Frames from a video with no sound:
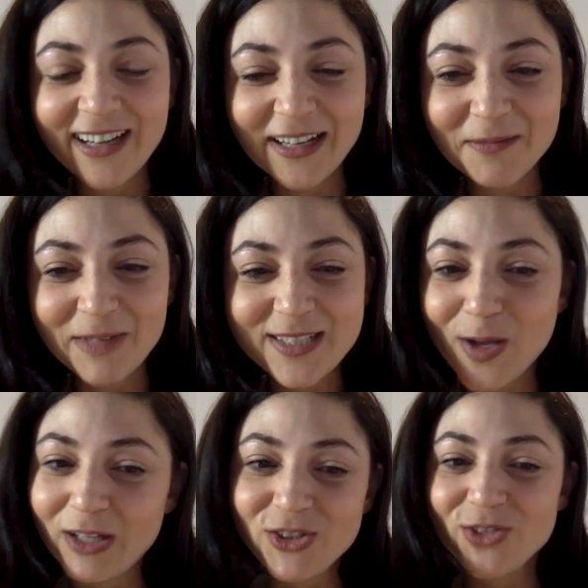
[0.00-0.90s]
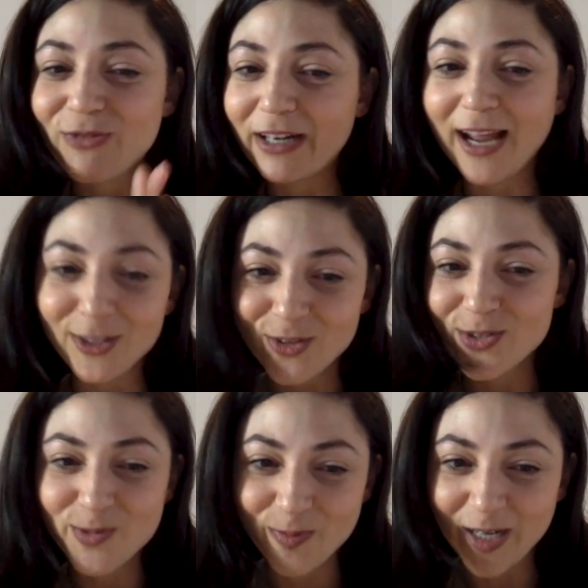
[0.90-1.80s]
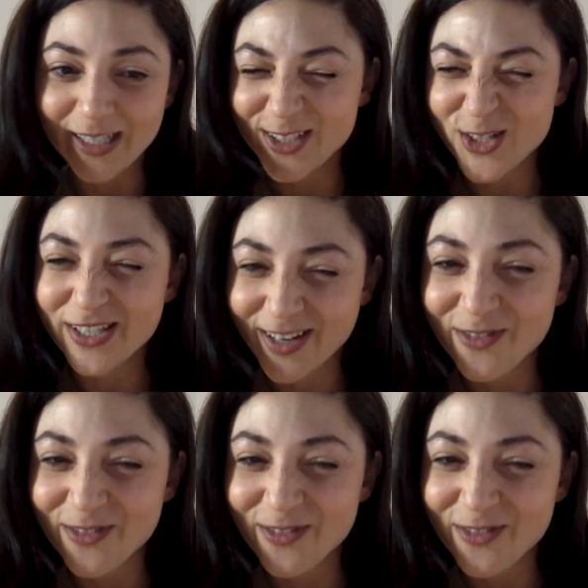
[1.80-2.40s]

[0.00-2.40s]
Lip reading: And so I'll just run out to the supermarket and just get